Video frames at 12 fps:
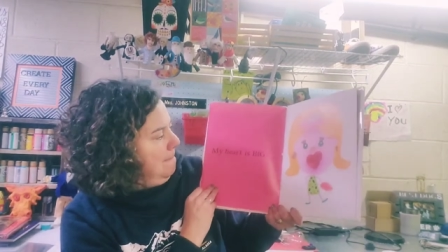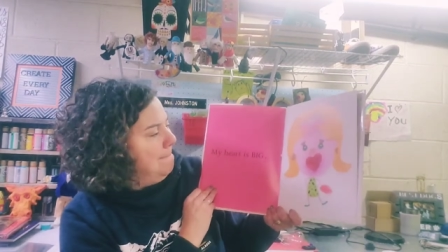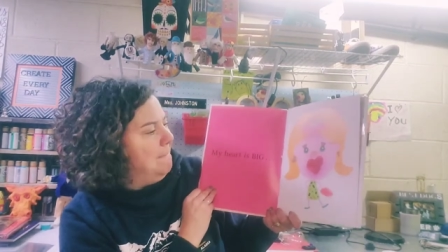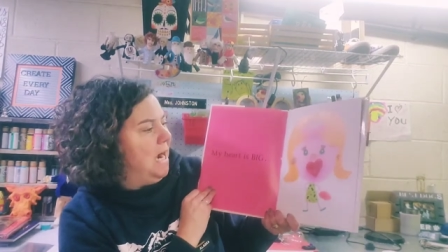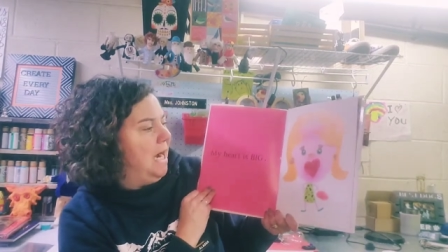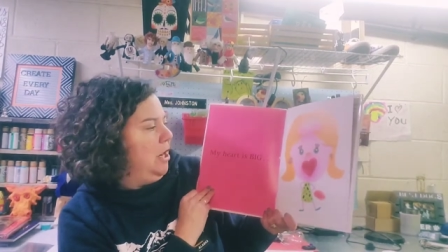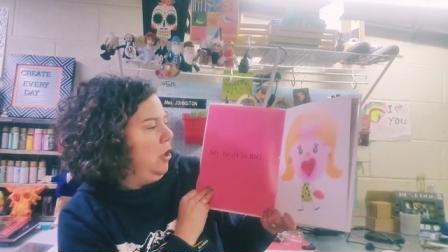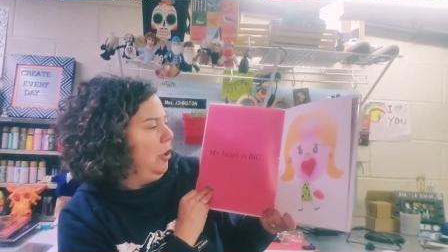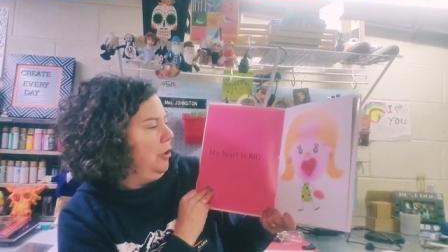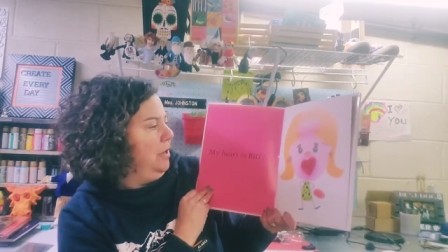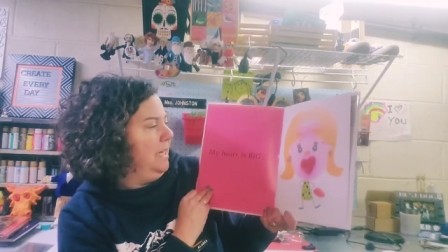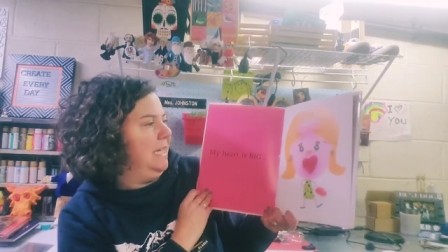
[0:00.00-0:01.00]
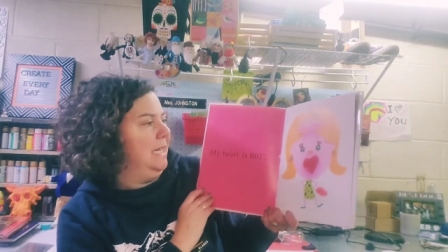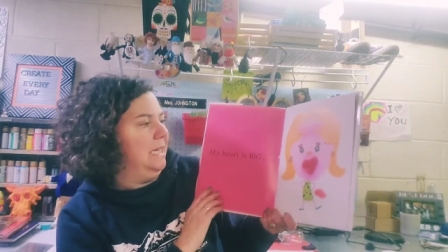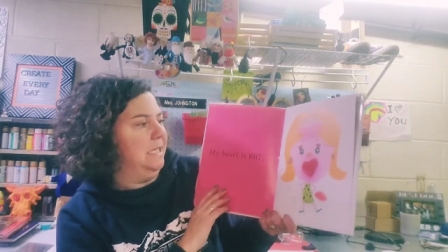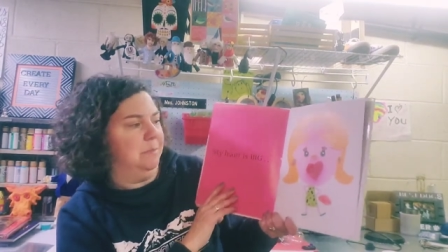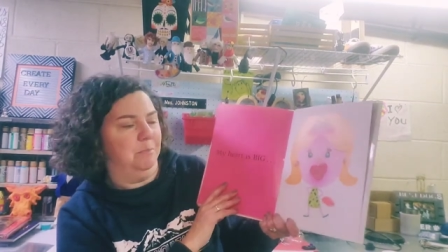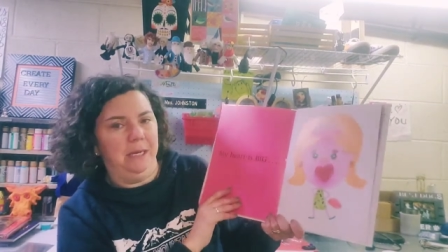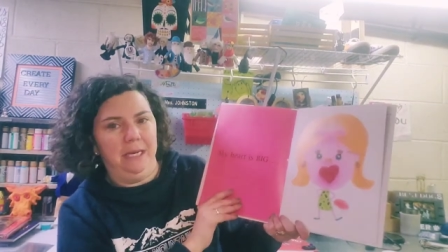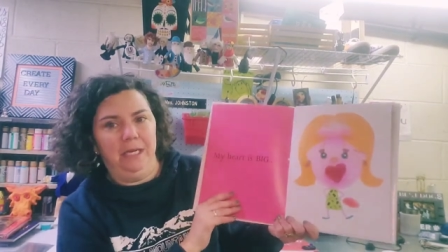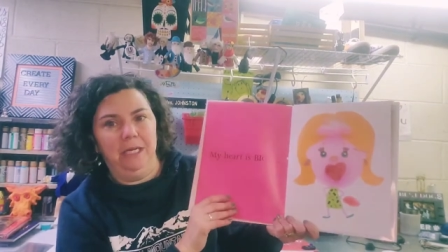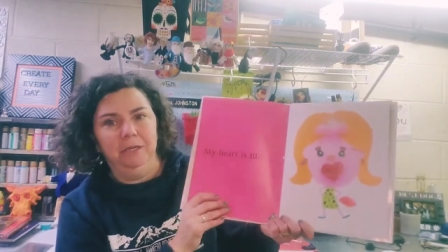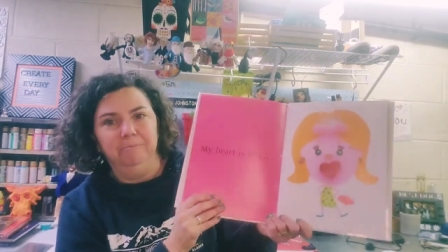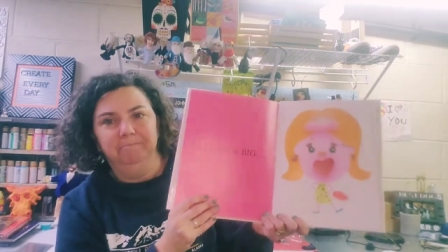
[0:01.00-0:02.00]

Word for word: My heart is big.